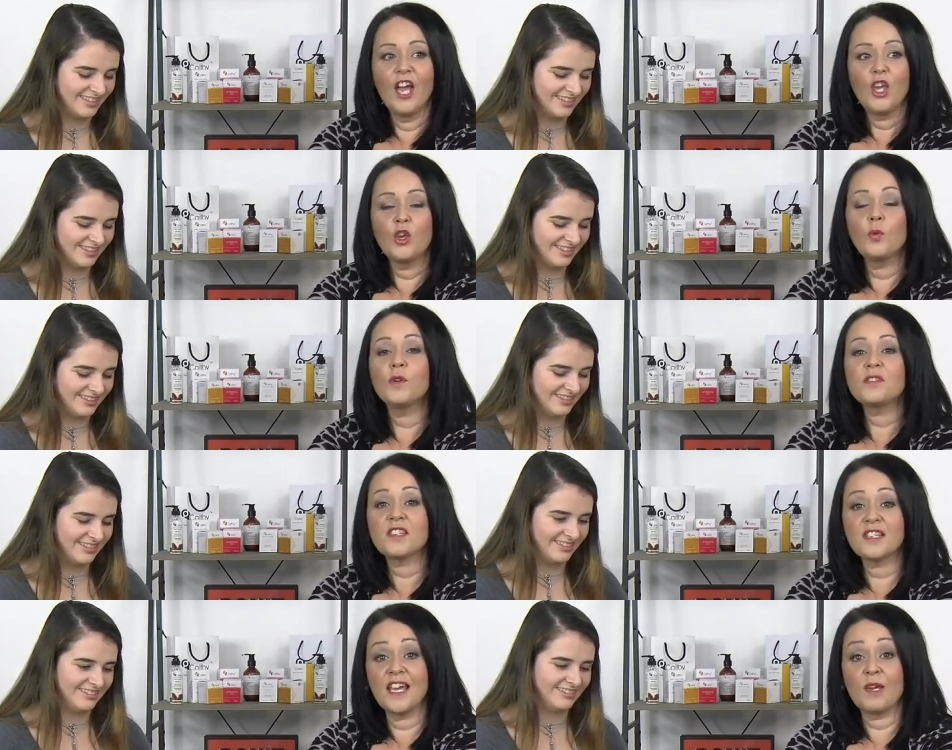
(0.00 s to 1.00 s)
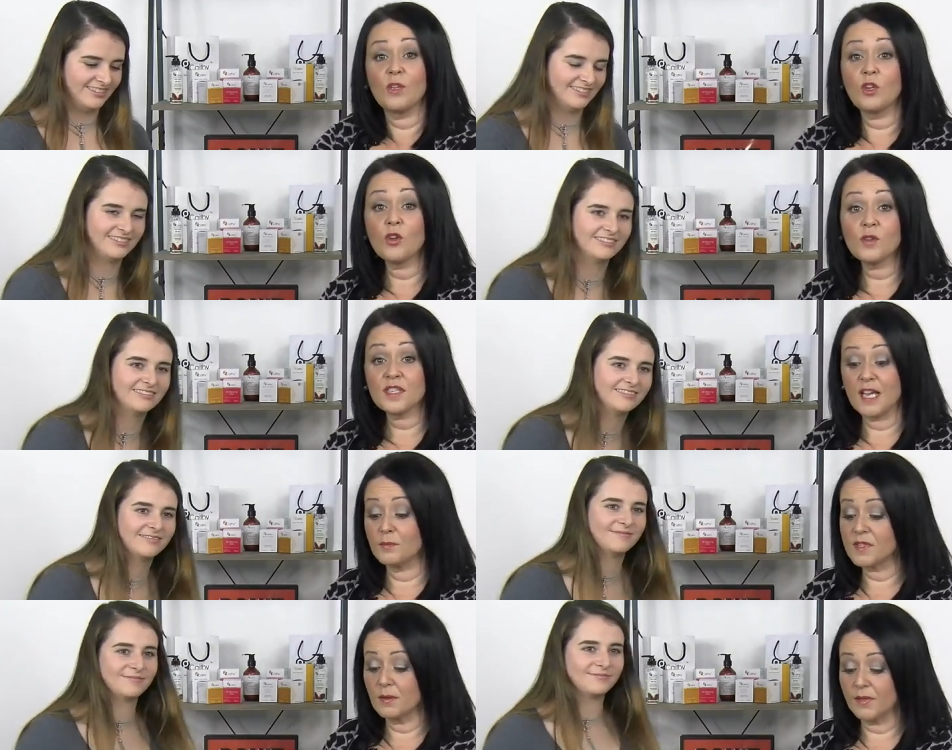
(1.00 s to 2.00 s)
Speaker 1: You will see when you use um,
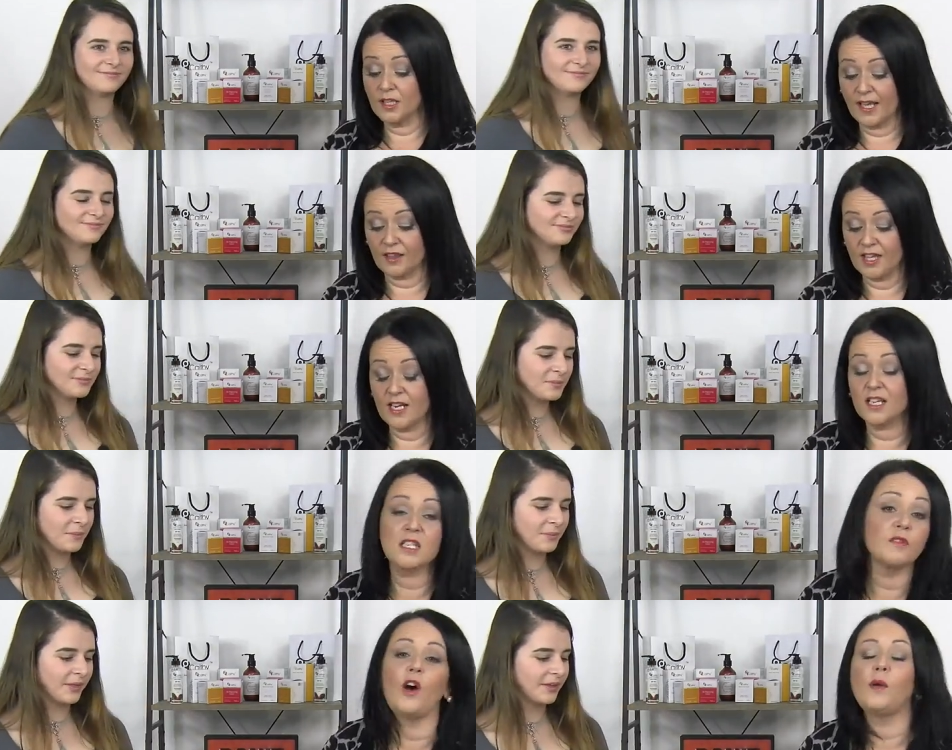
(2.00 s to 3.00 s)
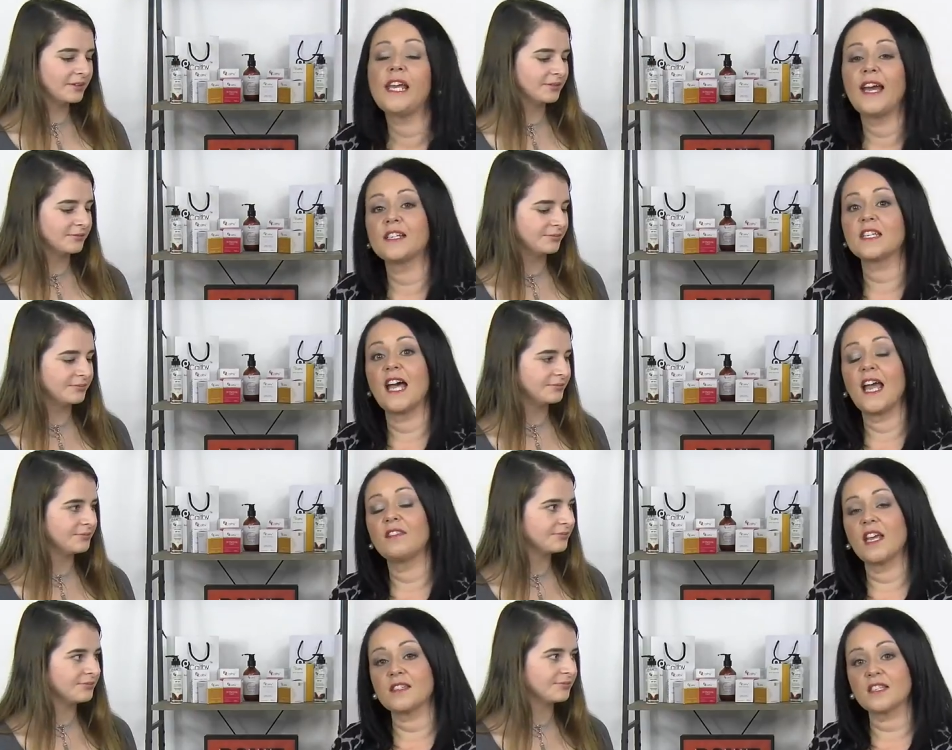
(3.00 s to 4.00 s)
something like that exfoliator and
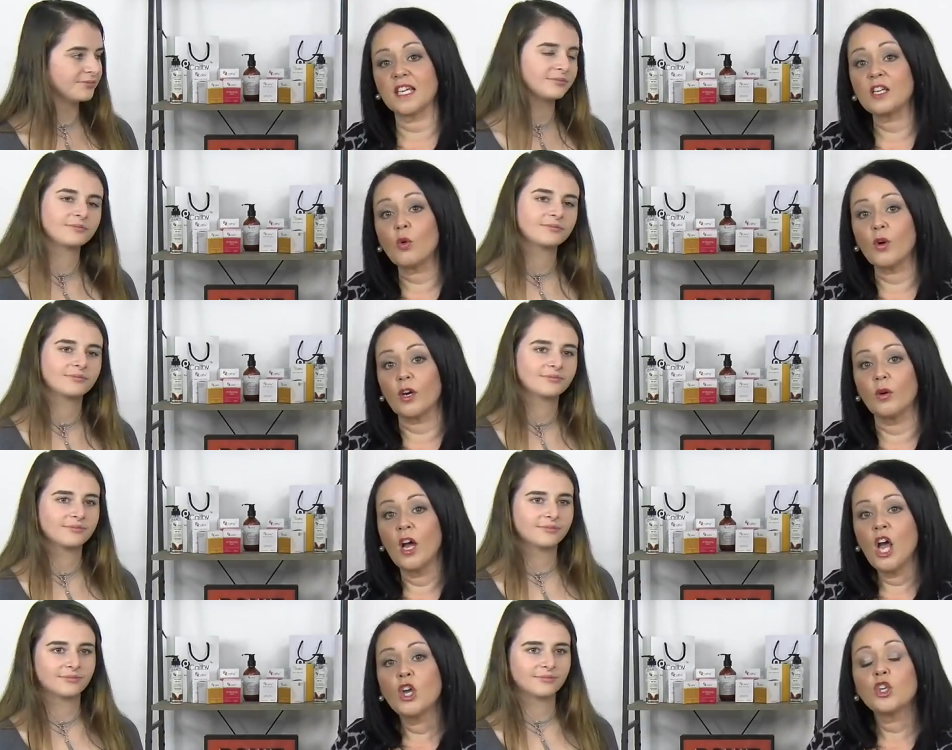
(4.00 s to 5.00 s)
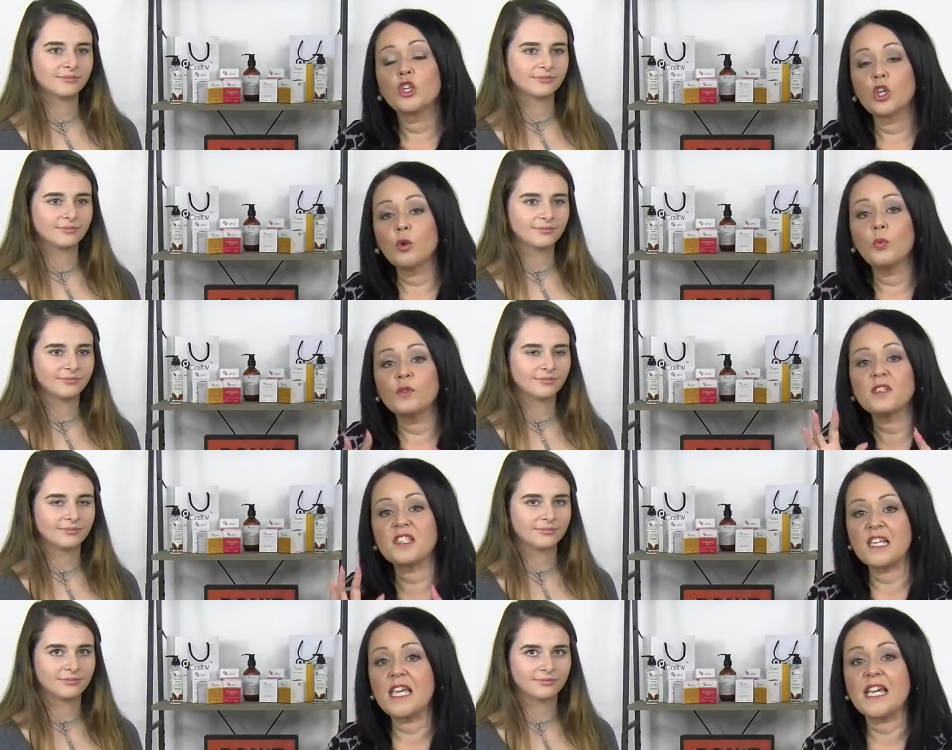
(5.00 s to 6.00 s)
that skin oil, you will
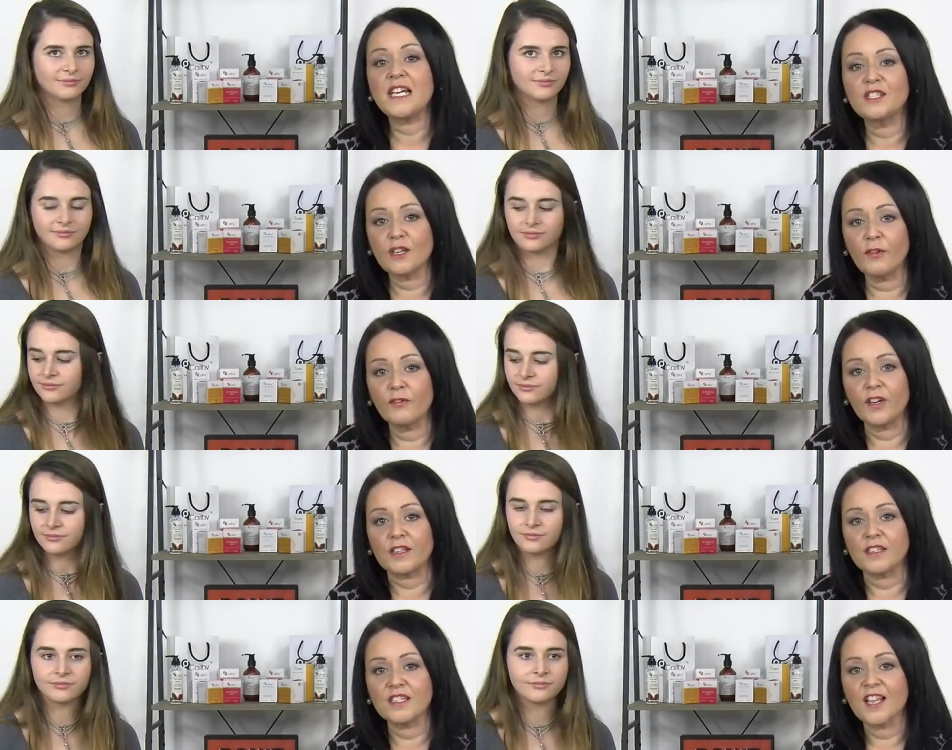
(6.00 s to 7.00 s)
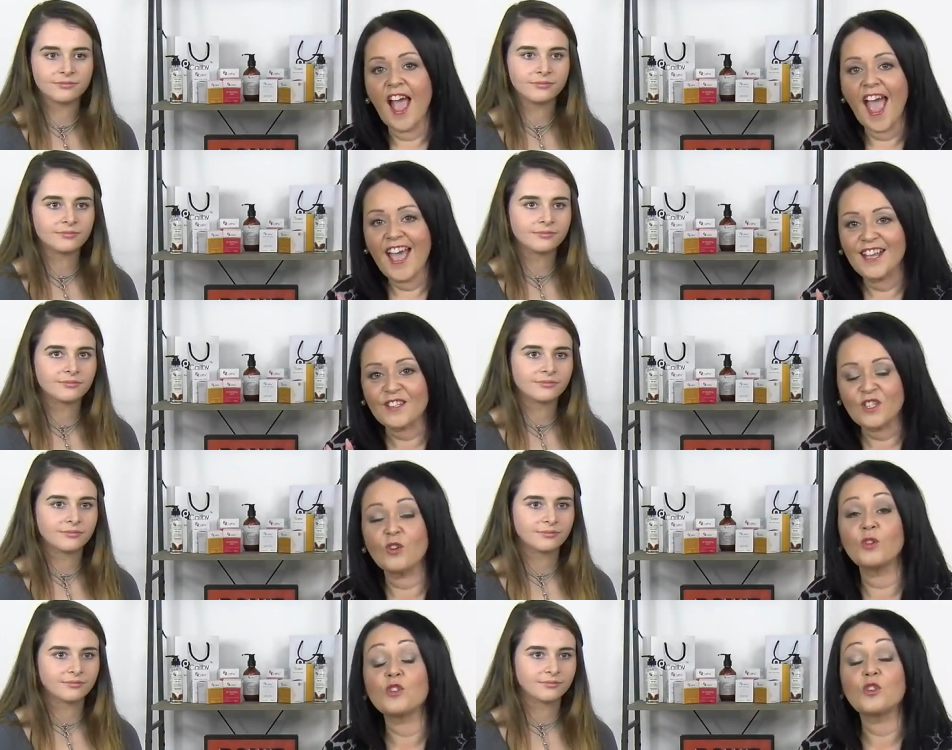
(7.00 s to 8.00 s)
see a difference as soon
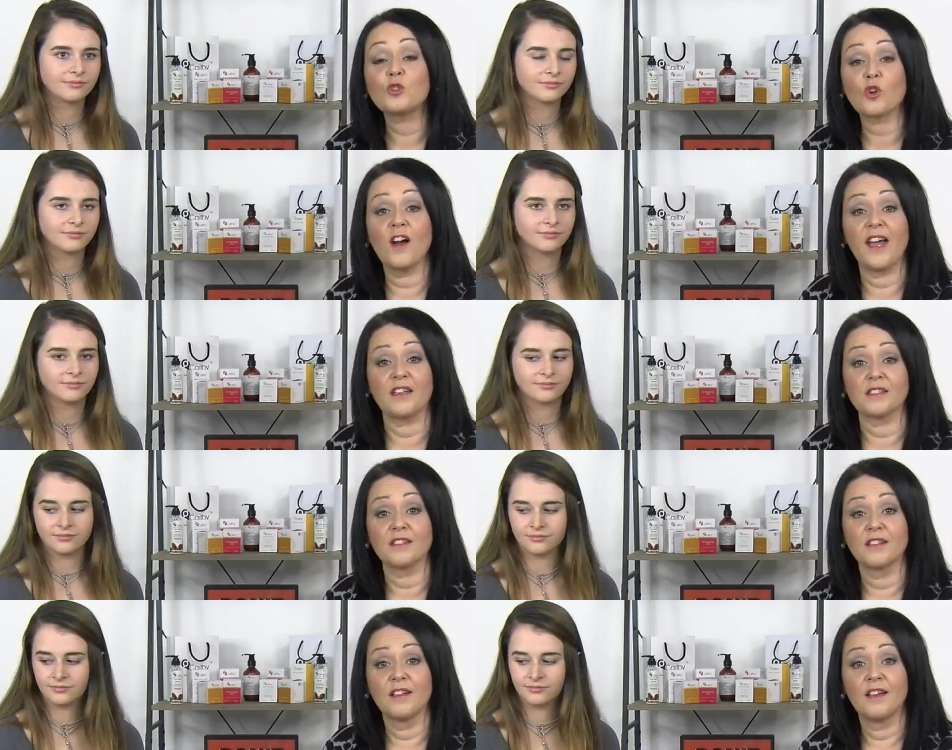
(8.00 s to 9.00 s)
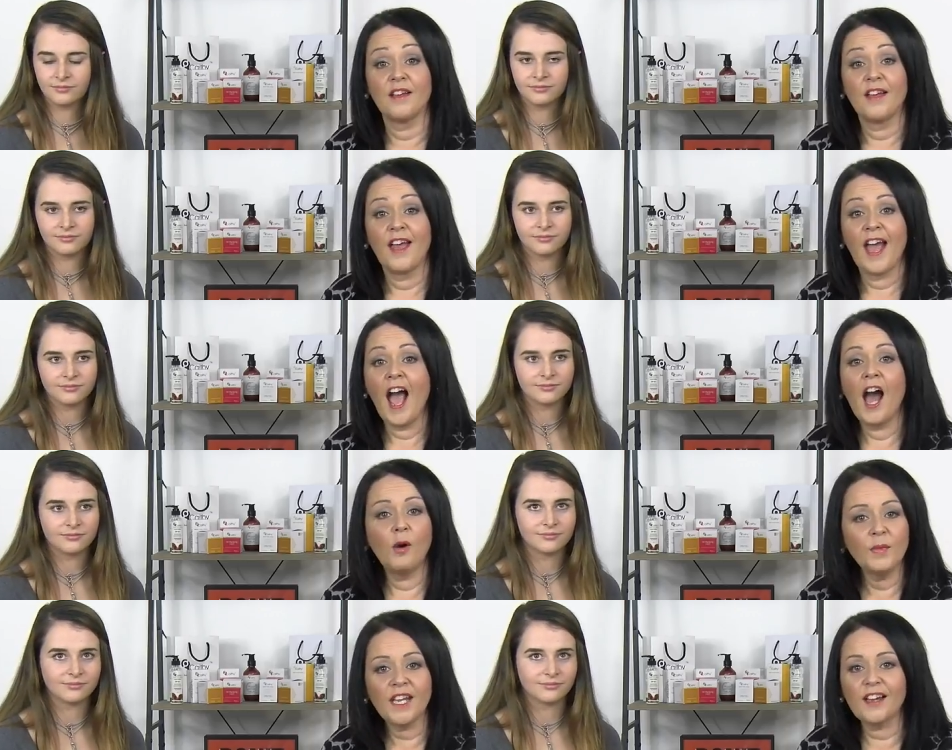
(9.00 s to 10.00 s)
as you try it. How
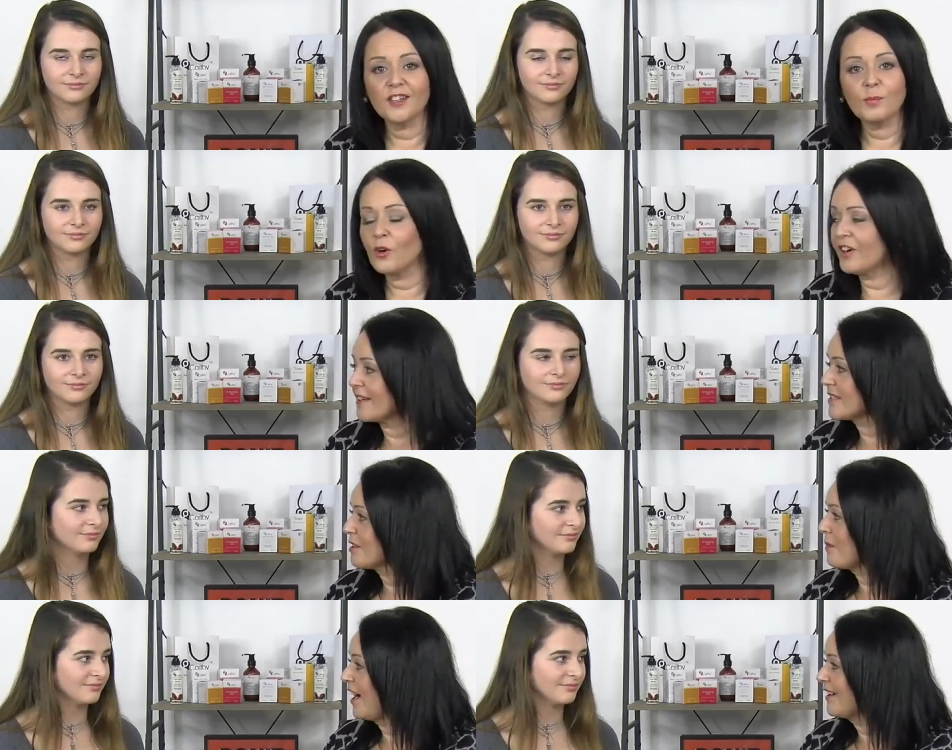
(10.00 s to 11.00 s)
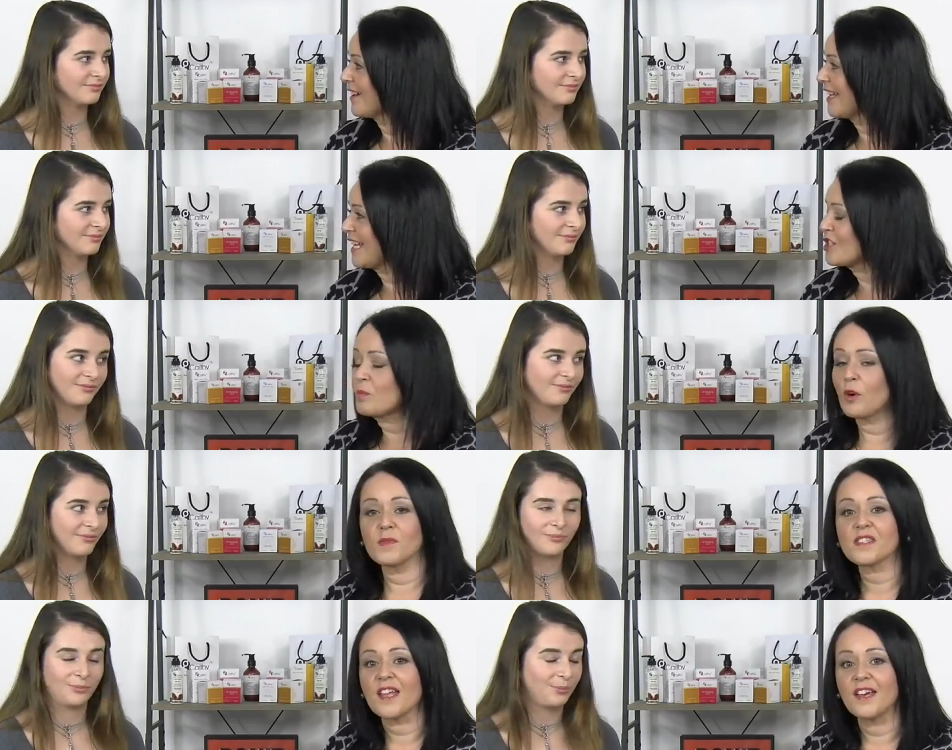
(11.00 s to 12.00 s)
many other products in the market can actually promise
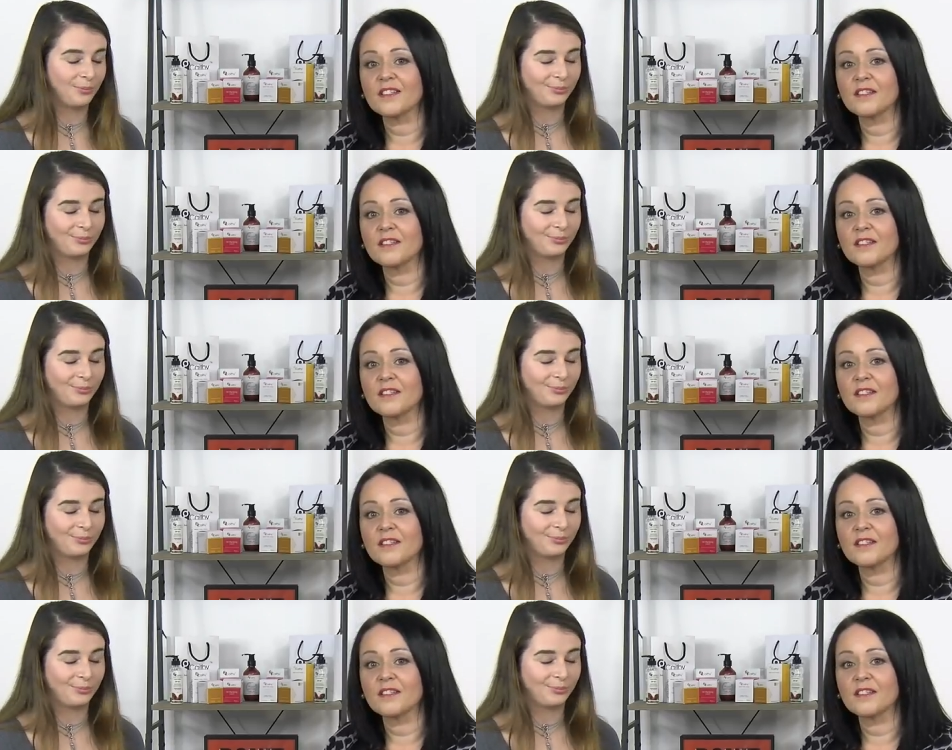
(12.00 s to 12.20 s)
that?